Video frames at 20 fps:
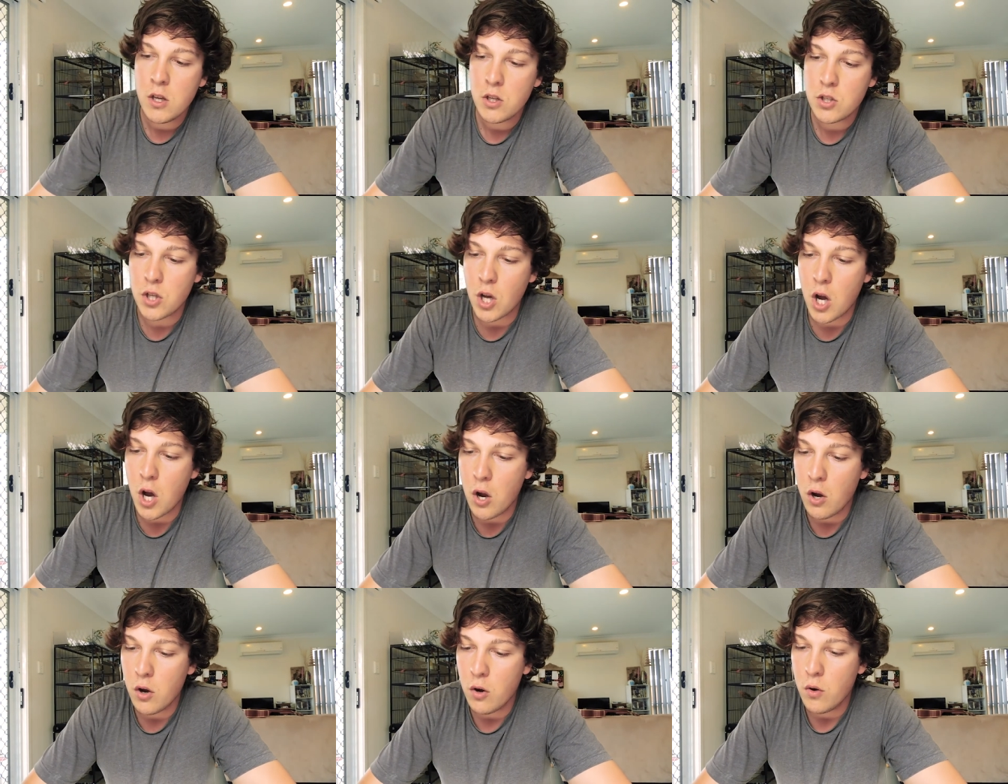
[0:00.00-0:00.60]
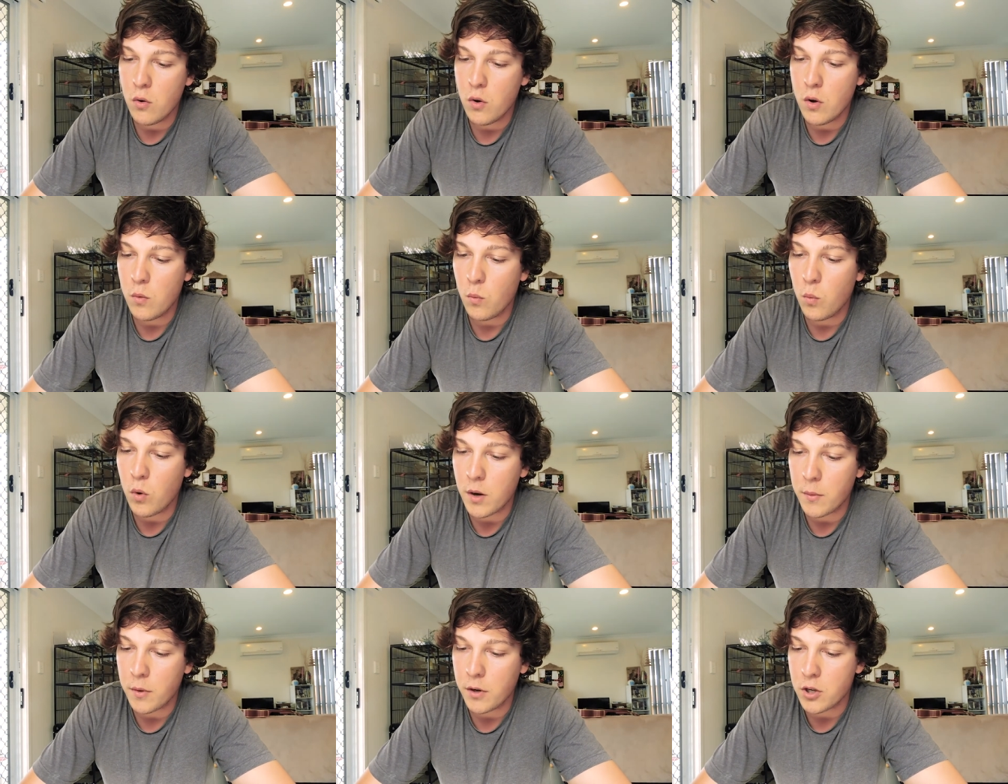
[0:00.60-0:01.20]
So
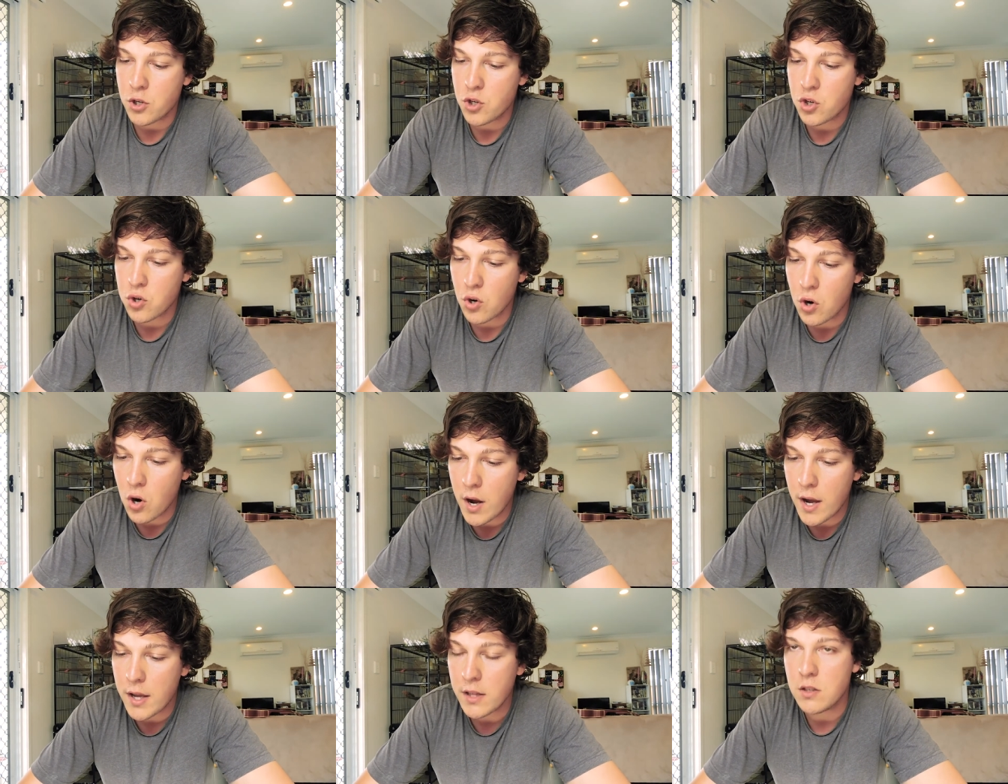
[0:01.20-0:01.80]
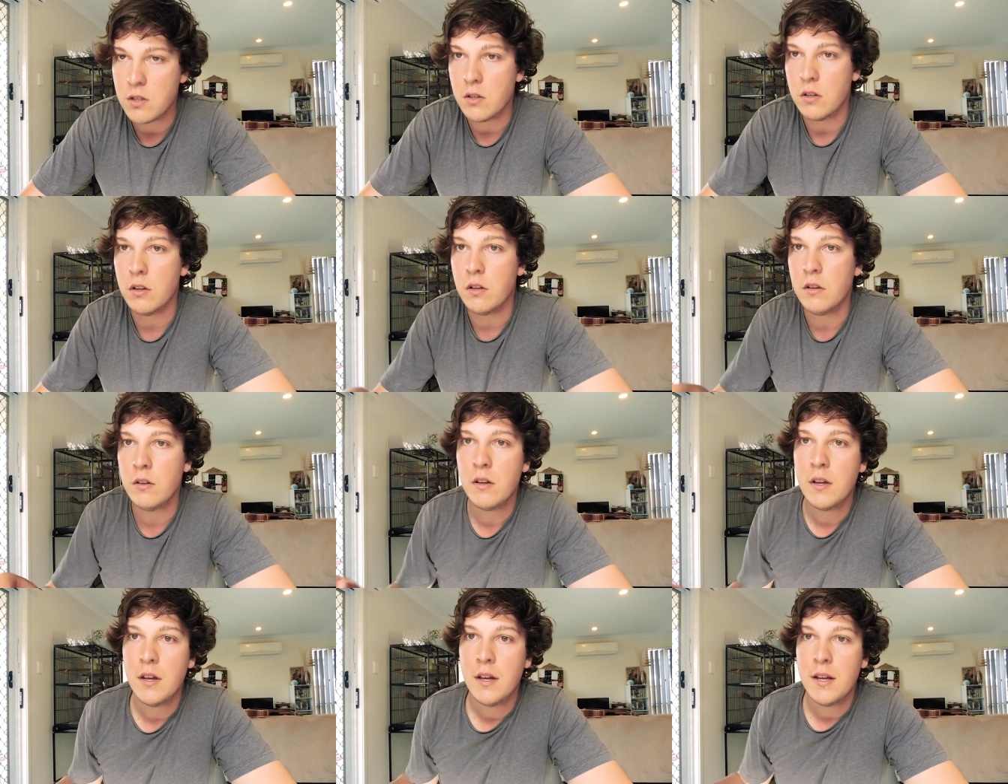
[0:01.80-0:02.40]
what I'm gonna try and
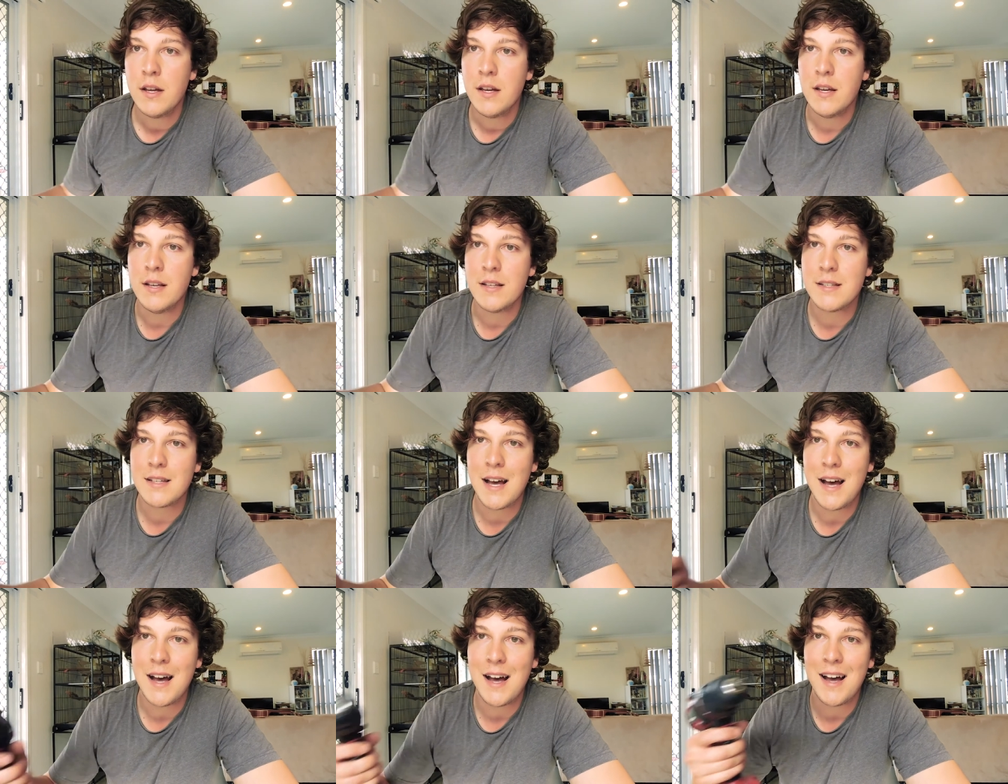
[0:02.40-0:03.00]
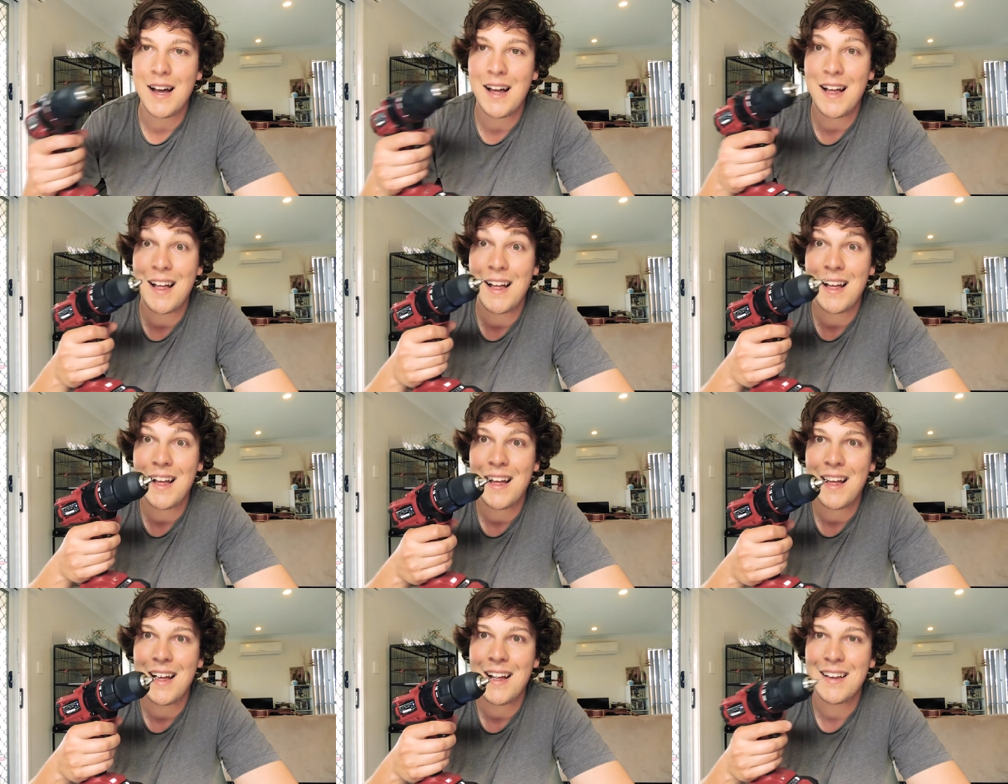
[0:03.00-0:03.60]
do is uh,
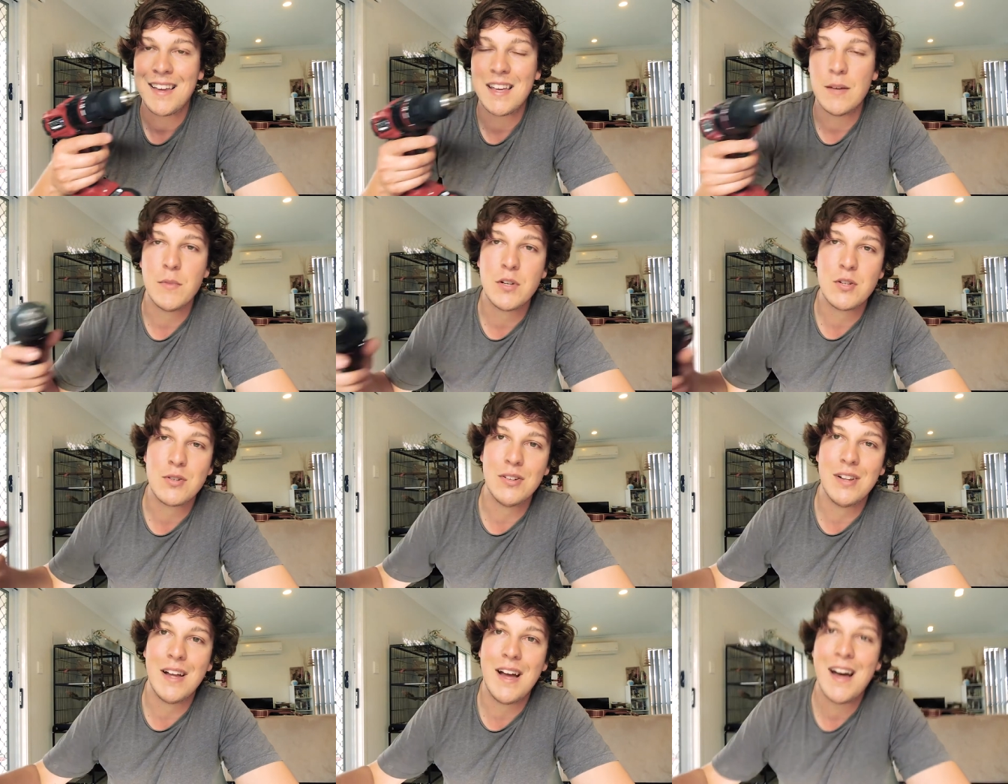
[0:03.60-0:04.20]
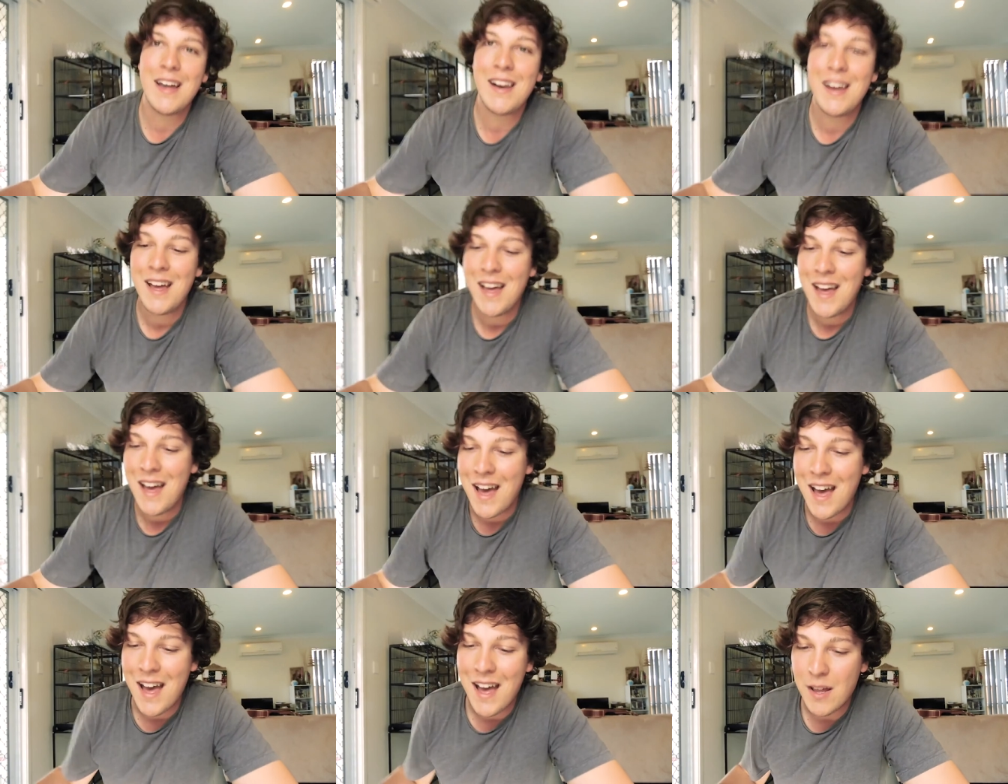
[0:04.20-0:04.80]
get my drill out
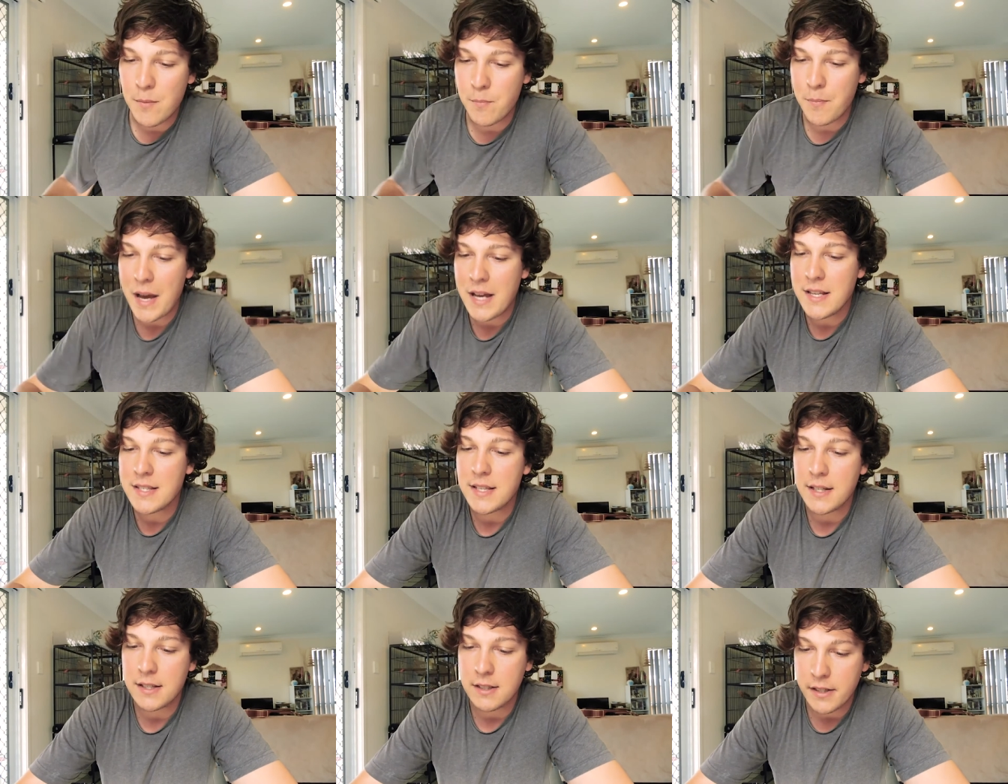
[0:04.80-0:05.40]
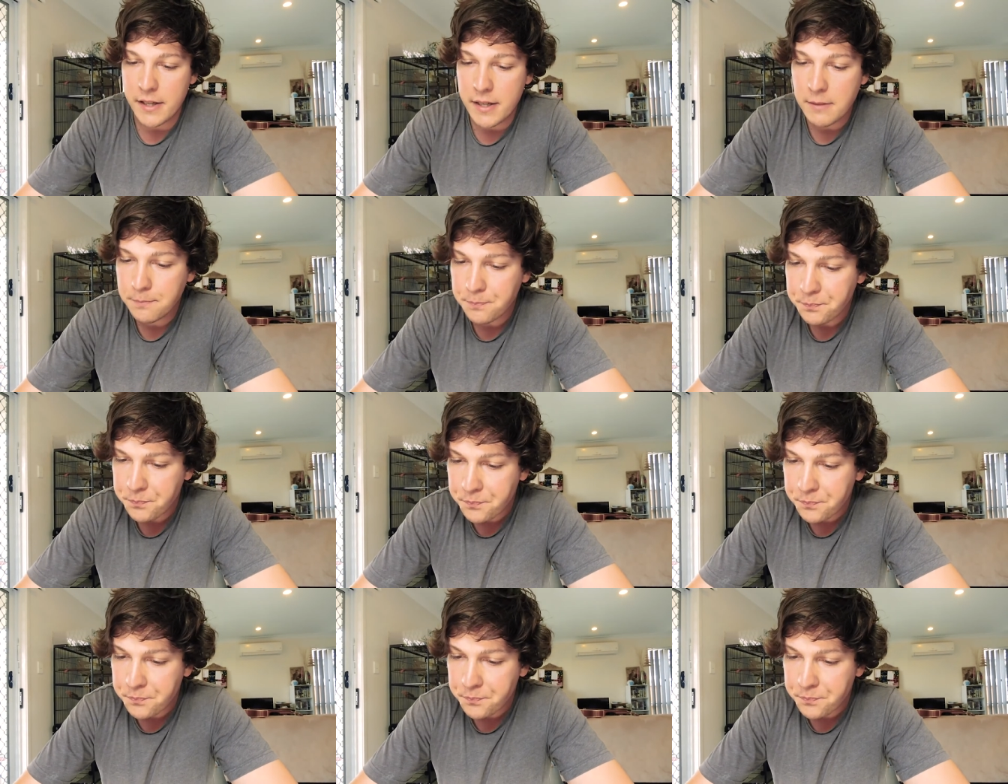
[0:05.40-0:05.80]
and basically